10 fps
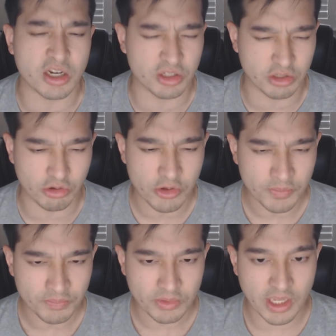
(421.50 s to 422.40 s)
of you.
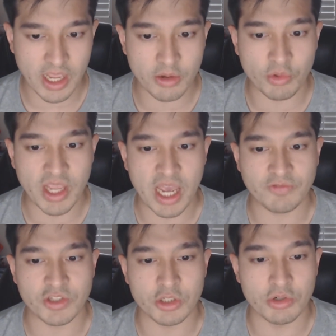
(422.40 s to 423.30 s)
And we
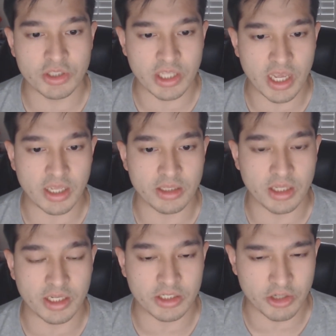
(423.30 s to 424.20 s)
have to it that
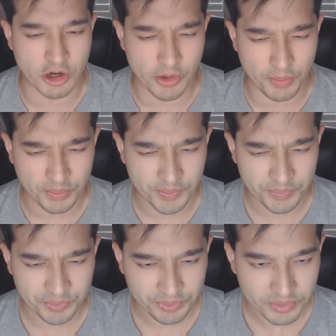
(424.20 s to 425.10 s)
like um,
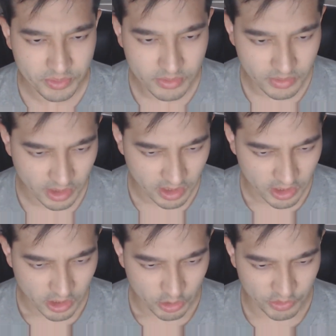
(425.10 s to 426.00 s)

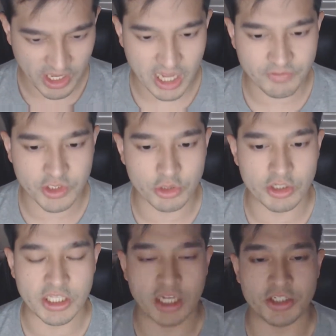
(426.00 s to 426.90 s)
we have to
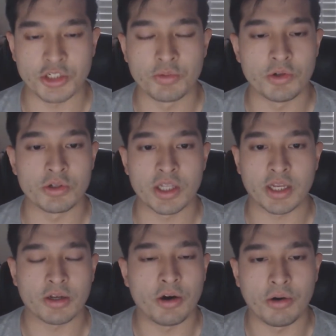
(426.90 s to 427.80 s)
it that Subaru's
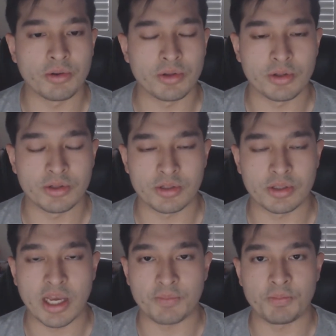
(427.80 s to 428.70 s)
like
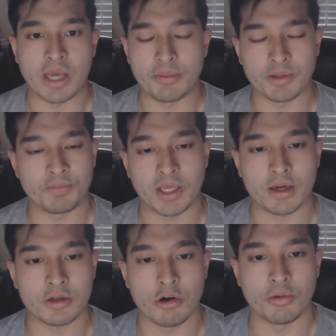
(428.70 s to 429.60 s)
that I mean
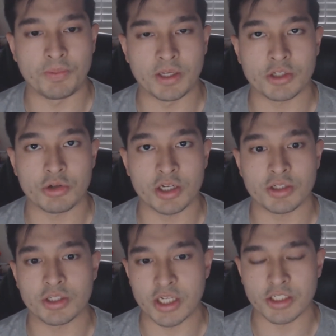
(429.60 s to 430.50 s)
Beako or
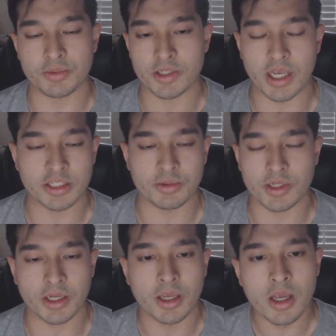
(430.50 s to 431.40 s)
Beatrice ends up ends up
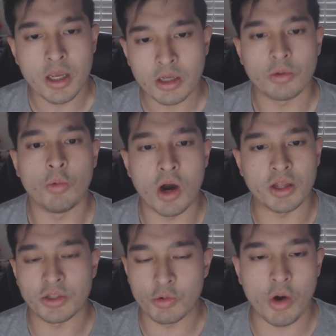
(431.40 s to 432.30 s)
saying,
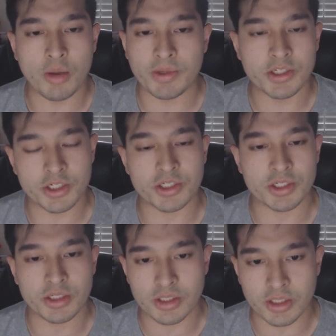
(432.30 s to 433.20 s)
"What you want me
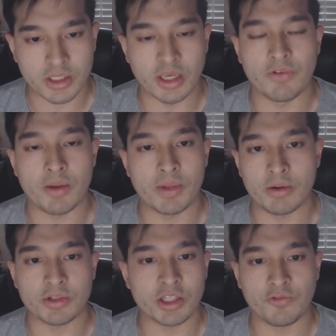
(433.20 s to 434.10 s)
just give up
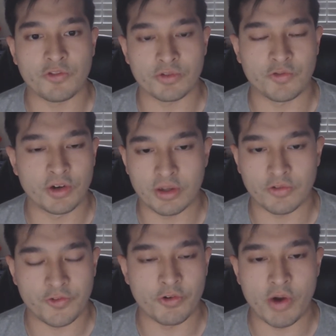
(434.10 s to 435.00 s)
everything for
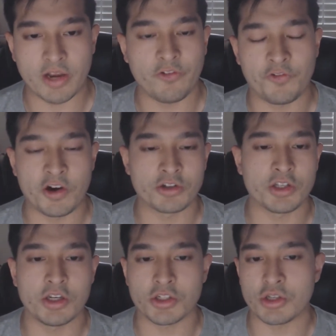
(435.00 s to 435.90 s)
for waiting for 400
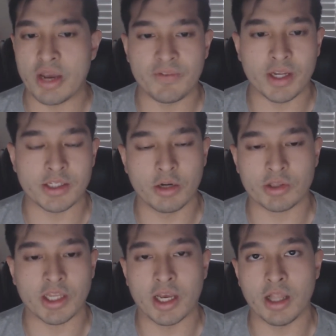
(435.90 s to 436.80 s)
years? Do you have any idea what
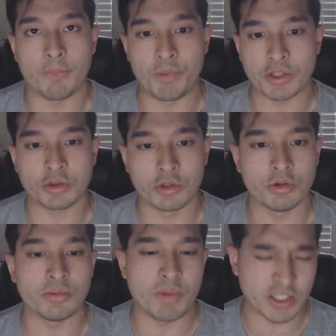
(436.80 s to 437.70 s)
the hell I've been
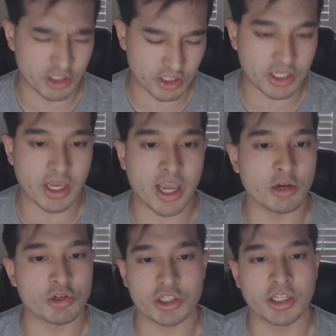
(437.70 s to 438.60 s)
through mentally,
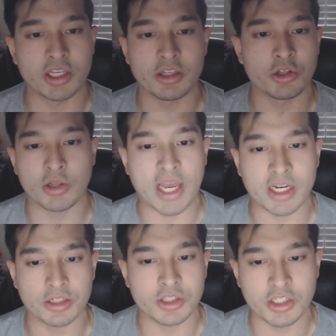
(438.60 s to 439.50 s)
anguishly, you know that
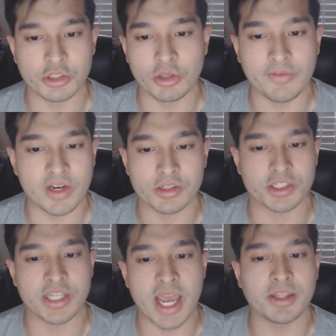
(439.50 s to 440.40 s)
kind of thing? Do you even
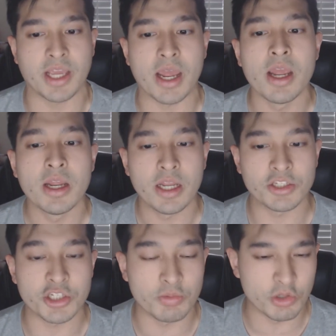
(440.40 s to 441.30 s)
understand that?" And
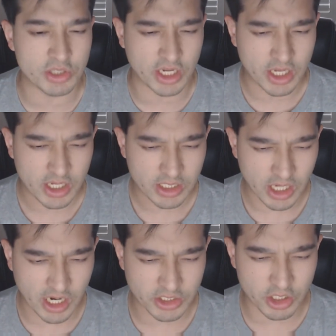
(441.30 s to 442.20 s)
Subaru's like,
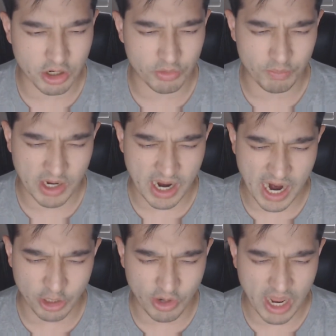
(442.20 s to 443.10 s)
"I don't, but
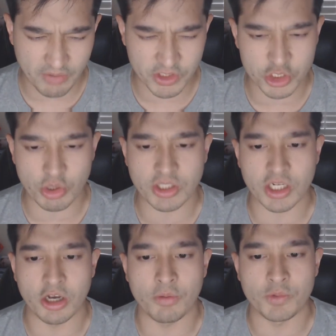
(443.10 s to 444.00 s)
I don't have any strength to
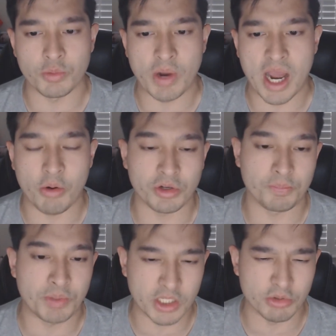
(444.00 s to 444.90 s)
help you, but I want to
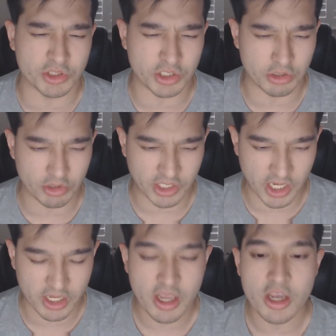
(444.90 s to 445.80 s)
be with you,
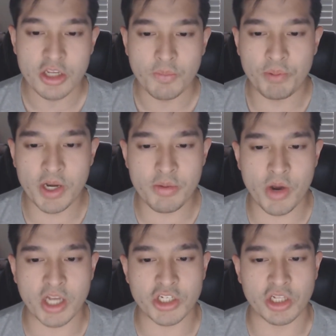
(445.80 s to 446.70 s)
okay?" Pretty
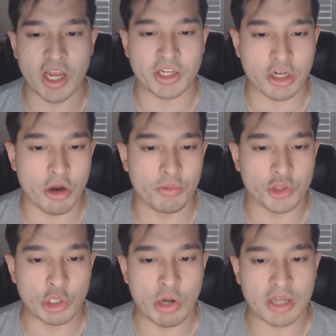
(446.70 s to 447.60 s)
much like um
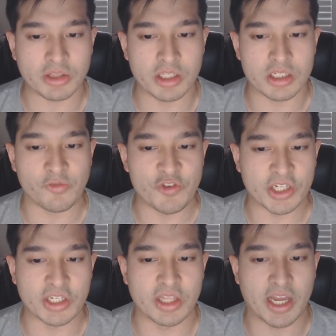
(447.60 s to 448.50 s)
throughout this
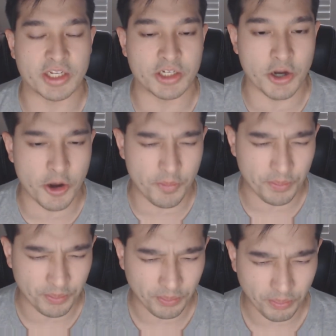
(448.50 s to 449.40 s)
freaking like
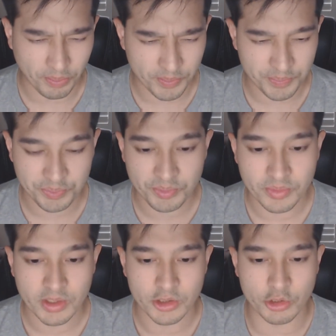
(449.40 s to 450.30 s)
um
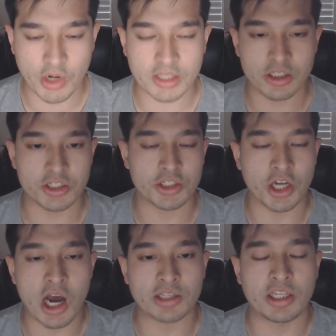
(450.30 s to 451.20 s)
throughout this
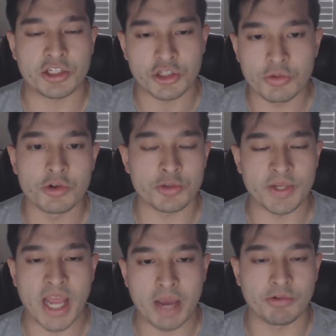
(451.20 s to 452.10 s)
talk that Subaru's
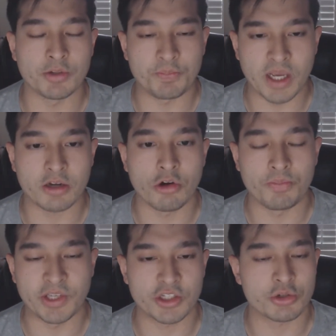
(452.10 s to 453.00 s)
been having with Beako
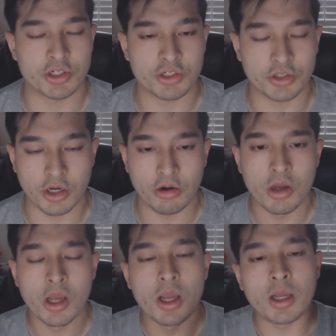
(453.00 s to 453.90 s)
Beatrice, you know,
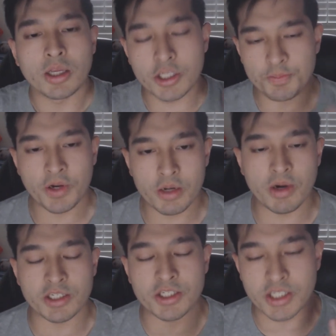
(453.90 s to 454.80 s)
he's pretty
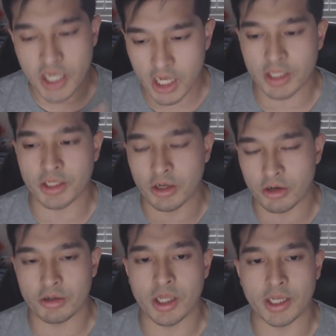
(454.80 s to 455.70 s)
much telling
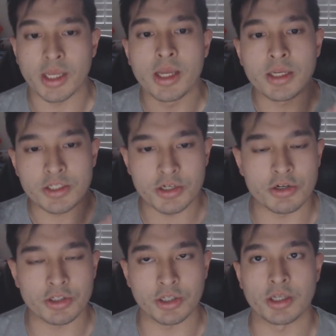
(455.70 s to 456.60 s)
her like
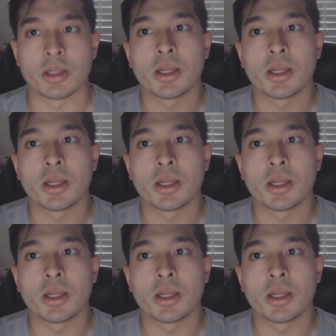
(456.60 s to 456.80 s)
Seriously,